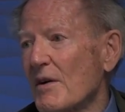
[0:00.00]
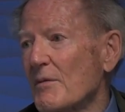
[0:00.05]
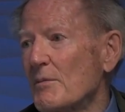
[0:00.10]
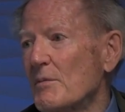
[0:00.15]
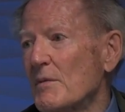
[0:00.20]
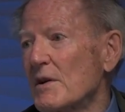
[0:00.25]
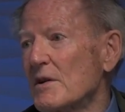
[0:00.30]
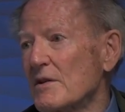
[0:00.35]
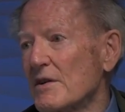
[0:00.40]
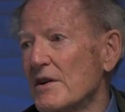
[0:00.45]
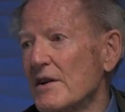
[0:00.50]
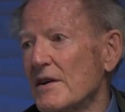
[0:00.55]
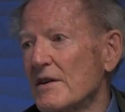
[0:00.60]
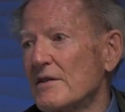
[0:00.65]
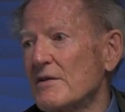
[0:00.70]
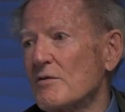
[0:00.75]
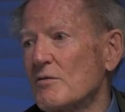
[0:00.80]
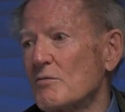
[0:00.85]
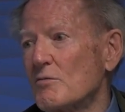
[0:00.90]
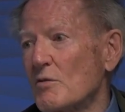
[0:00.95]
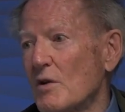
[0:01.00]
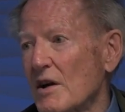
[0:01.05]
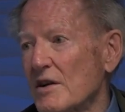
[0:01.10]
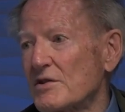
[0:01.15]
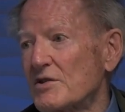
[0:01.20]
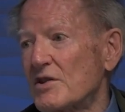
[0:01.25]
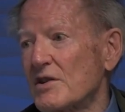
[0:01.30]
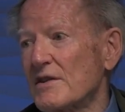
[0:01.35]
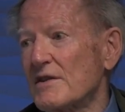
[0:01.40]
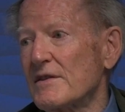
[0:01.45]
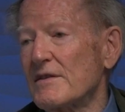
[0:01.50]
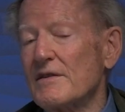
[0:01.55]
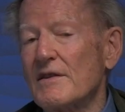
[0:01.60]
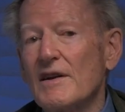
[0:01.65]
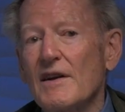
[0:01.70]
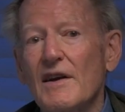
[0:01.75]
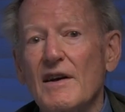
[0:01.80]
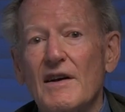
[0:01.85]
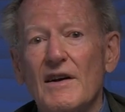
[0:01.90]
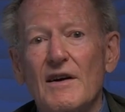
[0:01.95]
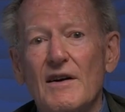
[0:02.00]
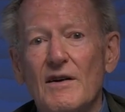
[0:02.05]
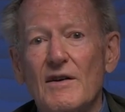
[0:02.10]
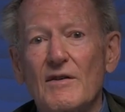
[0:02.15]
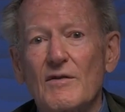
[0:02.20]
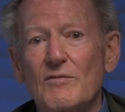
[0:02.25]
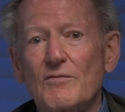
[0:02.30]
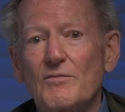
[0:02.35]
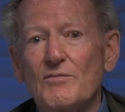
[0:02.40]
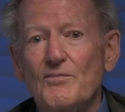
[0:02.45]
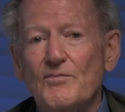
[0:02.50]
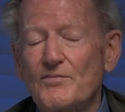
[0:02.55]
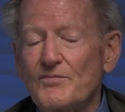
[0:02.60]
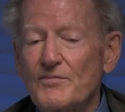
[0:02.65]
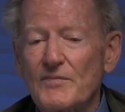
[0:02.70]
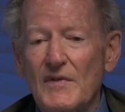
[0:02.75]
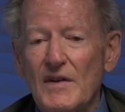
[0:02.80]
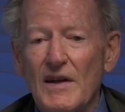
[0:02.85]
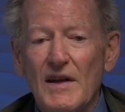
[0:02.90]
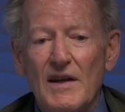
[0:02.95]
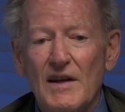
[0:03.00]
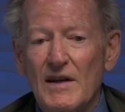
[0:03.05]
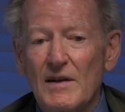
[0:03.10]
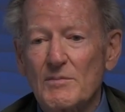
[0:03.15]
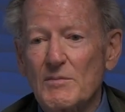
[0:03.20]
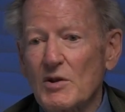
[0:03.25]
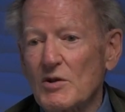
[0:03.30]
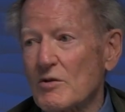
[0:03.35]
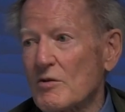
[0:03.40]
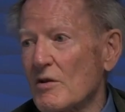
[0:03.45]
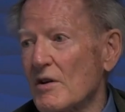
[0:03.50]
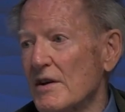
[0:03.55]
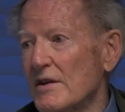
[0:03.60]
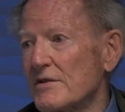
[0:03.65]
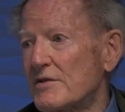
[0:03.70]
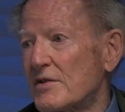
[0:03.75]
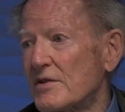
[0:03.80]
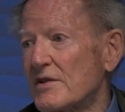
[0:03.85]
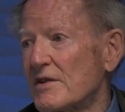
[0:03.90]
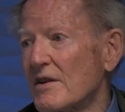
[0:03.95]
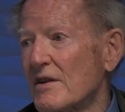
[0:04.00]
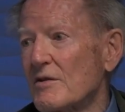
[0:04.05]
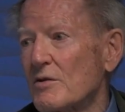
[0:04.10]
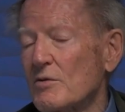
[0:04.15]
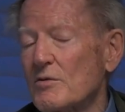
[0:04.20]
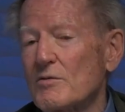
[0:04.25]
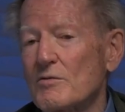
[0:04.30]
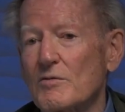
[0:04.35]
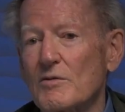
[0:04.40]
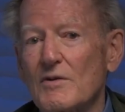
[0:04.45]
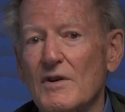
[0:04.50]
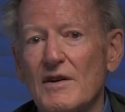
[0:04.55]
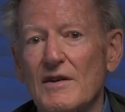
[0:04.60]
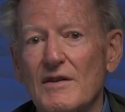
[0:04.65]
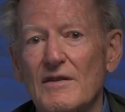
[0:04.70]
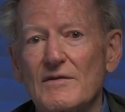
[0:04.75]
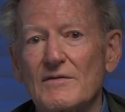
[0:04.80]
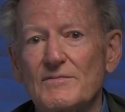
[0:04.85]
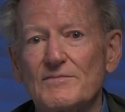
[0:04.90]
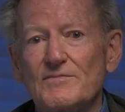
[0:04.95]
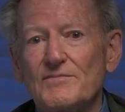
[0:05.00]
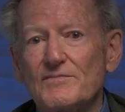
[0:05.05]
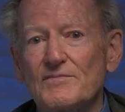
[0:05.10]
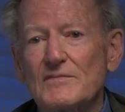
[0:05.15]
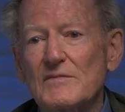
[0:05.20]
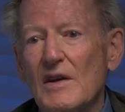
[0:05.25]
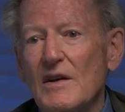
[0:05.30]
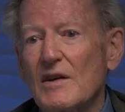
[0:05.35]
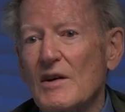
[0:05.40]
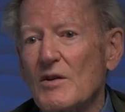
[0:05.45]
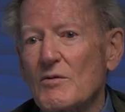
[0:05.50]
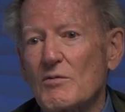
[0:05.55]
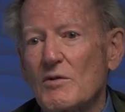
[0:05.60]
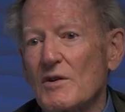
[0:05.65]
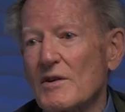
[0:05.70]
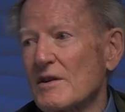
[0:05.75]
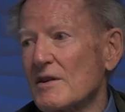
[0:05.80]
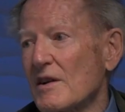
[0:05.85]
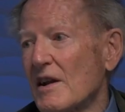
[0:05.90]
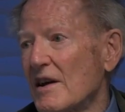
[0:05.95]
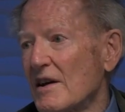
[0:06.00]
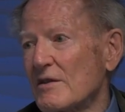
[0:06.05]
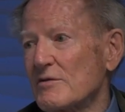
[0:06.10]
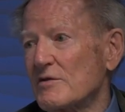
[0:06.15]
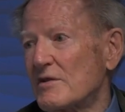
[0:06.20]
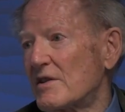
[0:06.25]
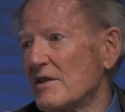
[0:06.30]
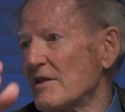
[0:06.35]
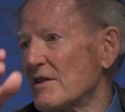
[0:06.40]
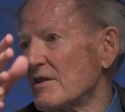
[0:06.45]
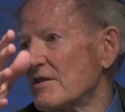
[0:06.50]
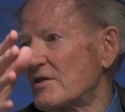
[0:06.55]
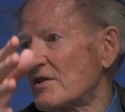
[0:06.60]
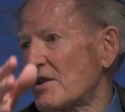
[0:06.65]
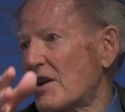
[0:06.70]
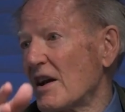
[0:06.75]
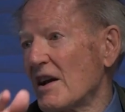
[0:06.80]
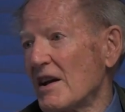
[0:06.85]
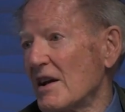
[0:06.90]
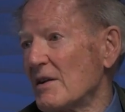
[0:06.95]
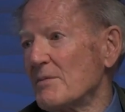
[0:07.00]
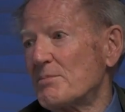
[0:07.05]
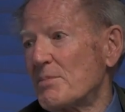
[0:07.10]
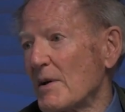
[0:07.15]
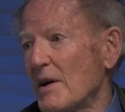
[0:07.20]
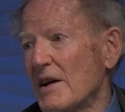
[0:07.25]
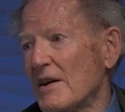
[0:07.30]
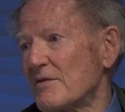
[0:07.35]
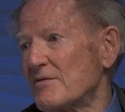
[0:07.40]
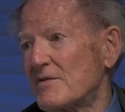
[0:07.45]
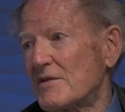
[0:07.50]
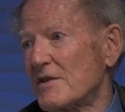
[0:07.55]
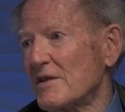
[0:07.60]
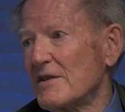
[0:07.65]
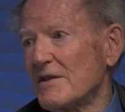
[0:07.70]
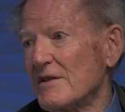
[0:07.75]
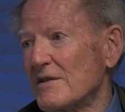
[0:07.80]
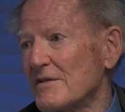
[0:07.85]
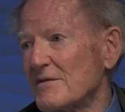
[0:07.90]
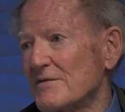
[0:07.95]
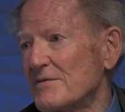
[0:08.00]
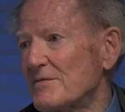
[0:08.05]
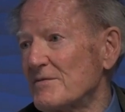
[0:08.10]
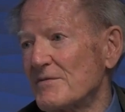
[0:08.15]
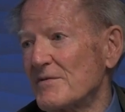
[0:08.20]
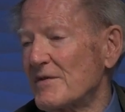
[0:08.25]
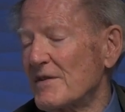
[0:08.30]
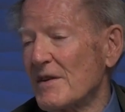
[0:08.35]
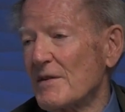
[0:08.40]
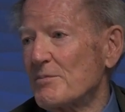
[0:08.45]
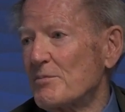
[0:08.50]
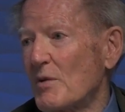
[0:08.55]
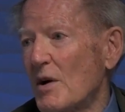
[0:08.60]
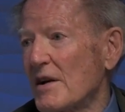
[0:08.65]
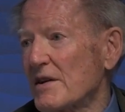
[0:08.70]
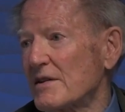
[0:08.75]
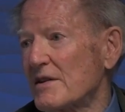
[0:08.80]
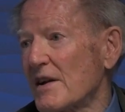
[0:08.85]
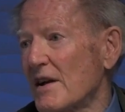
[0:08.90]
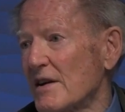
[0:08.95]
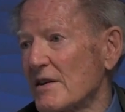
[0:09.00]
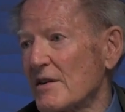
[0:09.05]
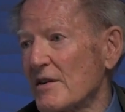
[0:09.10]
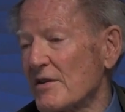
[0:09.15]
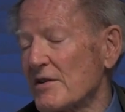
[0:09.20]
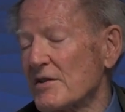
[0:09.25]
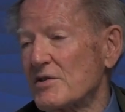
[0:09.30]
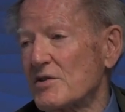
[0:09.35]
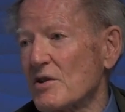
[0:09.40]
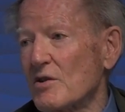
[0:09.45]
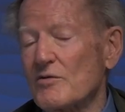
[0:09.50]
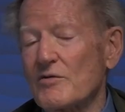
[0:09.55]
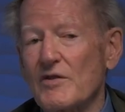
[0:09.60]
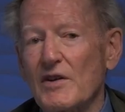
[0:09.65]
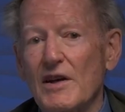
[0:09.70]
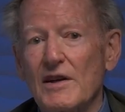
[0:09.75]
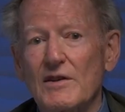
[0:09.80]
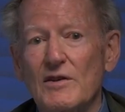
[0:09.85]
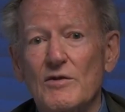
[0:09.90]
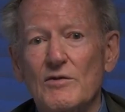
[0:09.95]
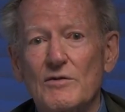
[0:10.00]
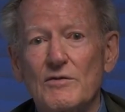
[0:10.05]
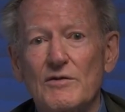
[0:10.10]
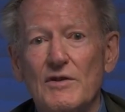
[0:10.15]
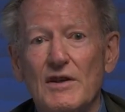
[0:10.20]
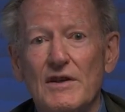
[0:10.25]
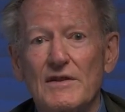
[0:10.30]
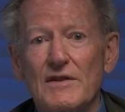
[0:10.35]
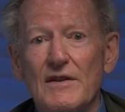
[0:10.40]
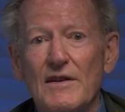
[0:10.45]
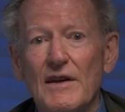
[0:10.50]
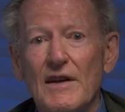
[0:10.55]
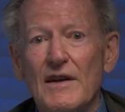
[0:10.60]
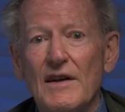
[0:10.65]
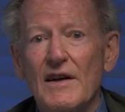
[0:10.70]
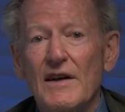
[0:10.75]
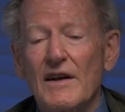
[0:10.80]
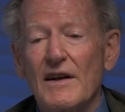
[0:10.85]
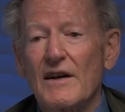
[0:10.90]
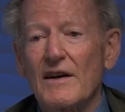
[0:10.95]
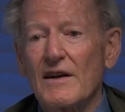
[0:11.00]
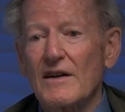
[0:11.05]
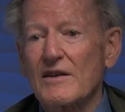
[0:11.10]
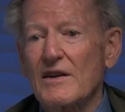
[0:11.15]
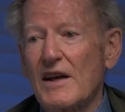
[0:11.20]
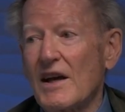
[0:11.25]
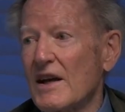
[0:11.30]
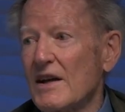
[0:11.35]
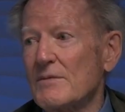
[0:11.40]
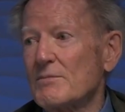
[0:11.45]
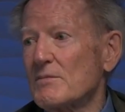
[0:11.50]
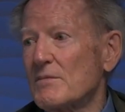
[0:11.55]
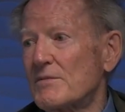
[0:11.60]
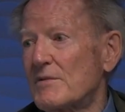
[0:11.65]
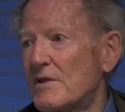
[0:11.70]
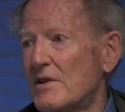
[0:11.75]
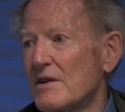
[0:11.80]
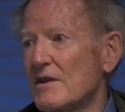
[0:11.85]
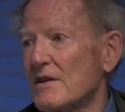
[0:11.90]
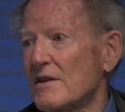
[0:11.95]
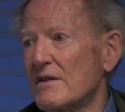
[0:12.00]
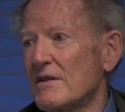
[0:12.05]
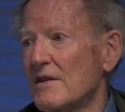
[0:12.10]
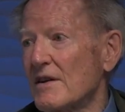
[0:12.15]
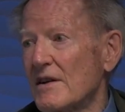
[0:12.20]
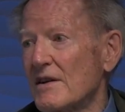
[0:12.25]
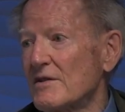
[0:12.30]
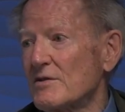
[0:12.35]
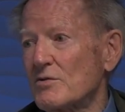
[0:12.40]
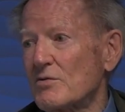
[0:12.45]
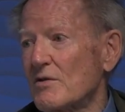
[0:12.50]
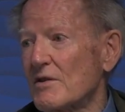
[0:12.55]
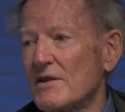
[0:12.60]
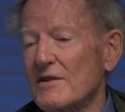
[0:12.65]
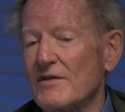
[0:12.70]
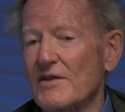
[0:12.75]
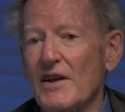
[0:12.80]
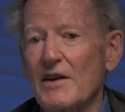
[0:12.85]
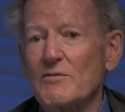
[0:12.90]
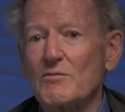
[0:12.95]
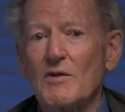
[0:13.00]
million Russian immigrants who were allowed to escape after the breakdown of the Soviet Union came to Israel.